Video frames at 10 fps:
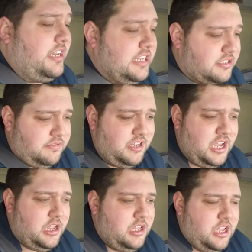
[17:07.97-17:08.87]
It's
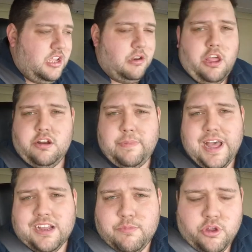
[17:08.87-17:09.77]
load a
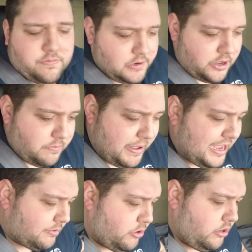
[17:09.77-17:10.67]
bag, move, load a
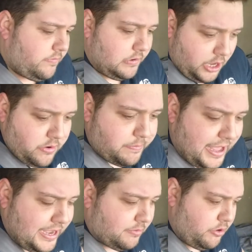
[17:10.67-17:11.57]
bag, move, load a
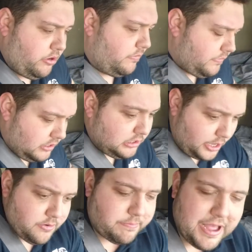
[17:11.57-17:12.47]
bag, move,
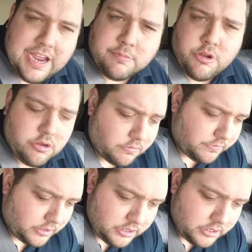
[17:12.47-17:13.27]
load a bag, move.